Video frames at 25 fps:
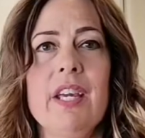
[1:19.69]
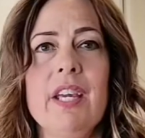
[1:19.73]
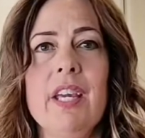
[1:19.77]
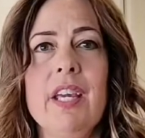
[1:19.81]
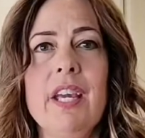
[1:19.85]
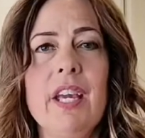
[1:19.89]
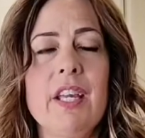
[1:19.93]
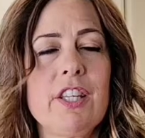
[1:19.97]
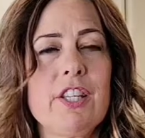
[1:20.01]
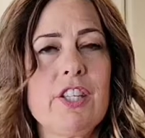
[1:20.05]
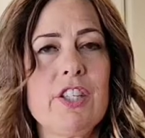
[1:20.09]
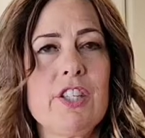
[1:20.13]

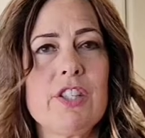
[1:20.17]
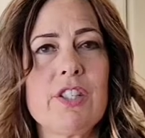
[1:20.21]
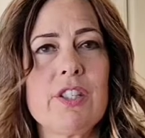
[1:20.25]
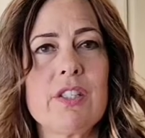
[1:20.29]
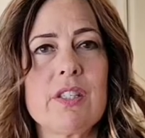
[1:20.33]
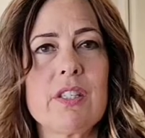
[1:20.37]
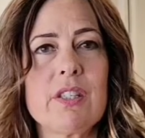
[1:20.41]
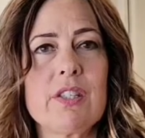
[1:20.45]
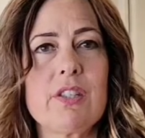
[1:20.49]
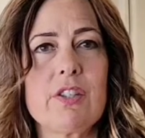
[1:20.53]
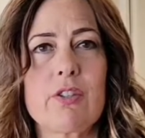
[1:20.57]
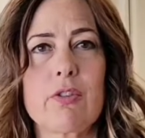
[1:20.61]
It just
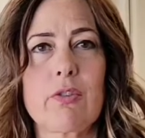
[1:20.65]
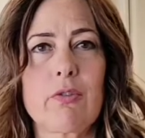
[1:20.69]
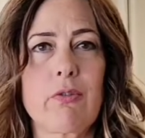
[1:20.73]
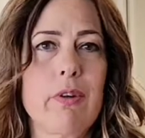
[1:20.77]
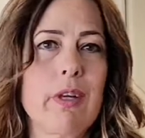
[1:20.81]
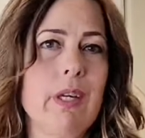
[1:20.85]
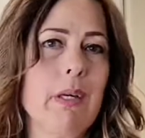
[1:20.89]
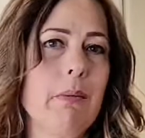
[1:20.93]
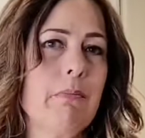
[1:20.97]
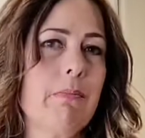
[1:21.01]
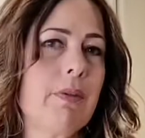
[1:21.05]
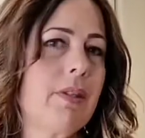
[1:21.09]

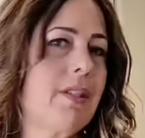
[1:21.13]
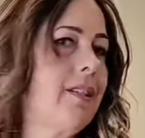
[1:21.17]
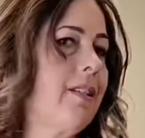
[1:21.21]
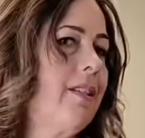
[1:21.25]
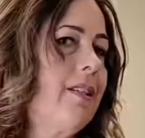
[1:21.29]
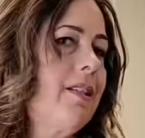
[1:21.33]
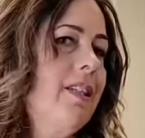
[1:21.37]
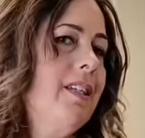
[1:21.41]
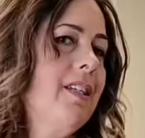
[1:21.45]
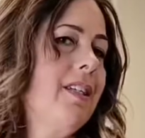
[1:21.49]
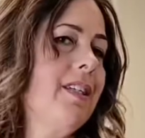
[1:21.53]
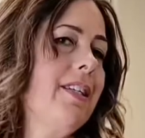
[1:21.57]
screams
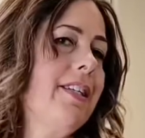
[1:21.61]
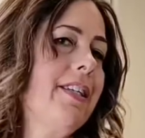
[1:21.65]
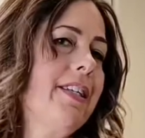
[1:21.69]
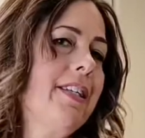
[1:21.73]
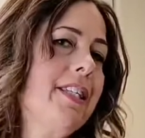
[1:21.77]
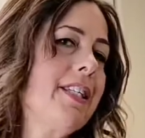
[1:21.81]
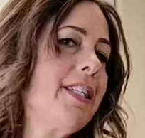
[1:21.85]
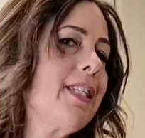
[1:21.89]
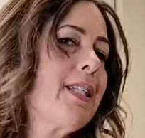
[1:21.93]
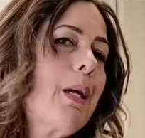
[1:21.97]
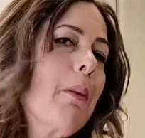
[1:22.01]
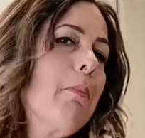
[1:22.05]

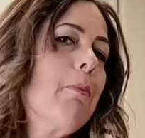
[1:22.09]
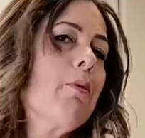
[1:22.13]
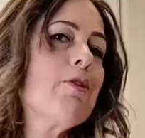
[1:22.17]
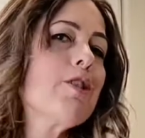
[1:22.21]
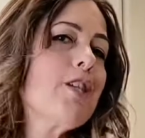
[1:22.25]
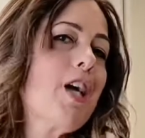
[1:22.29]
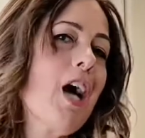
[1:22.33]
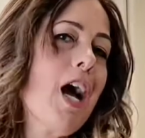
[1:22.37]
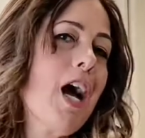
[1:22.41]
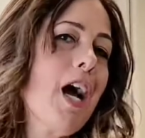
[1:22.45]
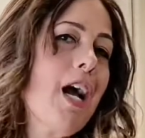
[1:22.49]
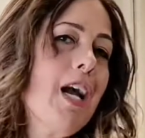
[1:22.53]

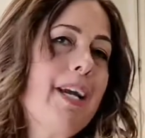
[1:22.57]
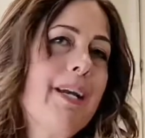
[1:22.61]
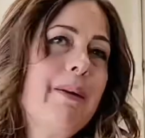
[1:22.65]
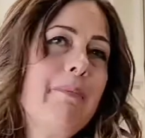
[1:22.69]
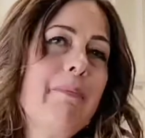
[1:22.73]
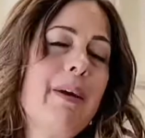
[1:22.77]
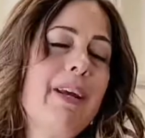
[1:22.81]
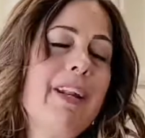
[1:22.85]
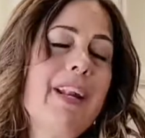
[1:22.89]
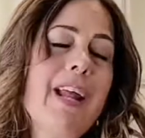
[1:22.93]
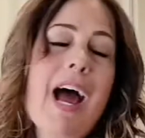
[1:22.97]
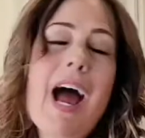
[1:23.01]
summertime
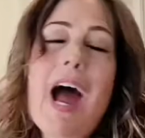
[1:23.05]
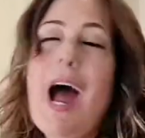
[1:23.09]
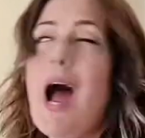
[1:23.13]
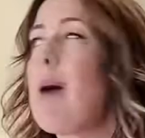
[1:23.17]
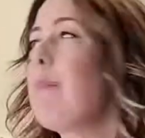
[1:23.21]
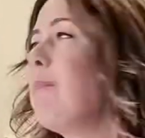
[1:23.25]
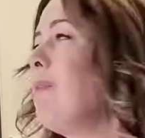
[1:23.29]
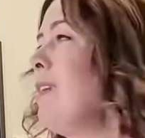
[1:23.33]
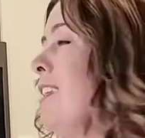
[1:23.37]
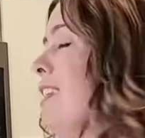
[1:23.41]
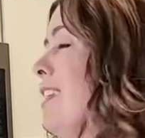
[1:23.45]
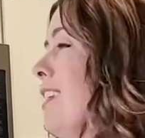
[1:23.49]
and
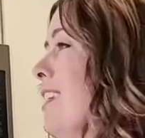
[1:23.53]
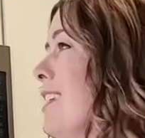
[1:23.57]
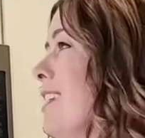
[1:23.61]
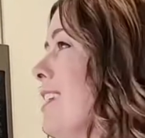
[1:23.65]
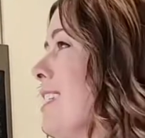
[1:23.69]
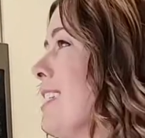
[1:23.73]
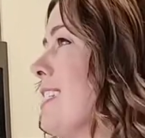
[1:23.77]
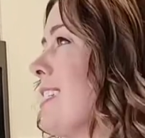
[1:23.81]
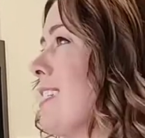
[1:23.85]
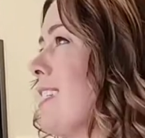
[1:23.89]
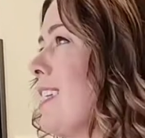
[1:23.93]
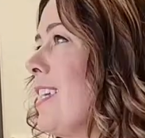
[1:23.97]

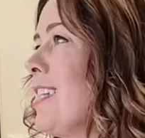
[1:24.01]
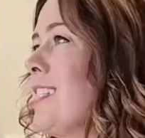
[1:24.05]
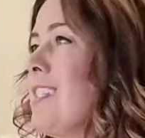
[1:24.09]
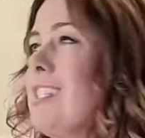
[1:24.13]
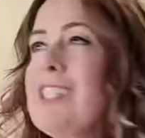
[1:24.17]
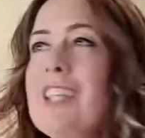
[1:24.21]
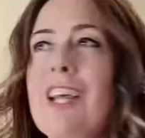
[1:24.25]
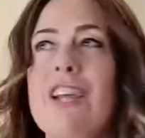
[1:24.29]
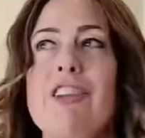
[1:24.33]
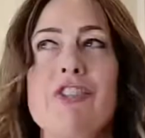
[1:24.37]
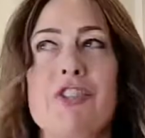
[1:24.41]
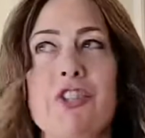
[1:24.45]
happiness and
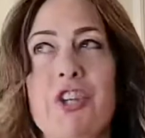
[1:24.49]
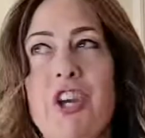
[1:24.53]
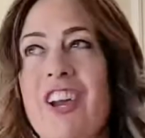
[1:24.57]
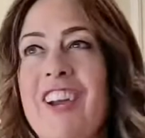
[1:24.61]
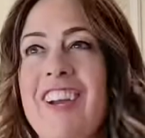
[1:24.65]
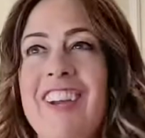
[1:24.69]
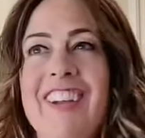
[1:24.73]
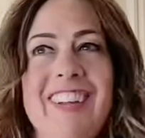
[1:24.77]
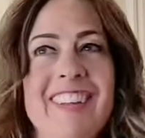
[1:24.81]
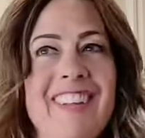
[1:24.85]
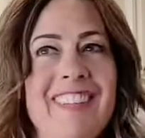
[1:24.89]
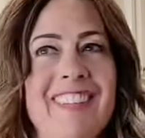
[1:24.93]

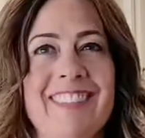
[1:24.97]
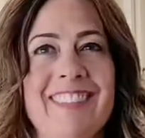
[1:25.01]
sunshine.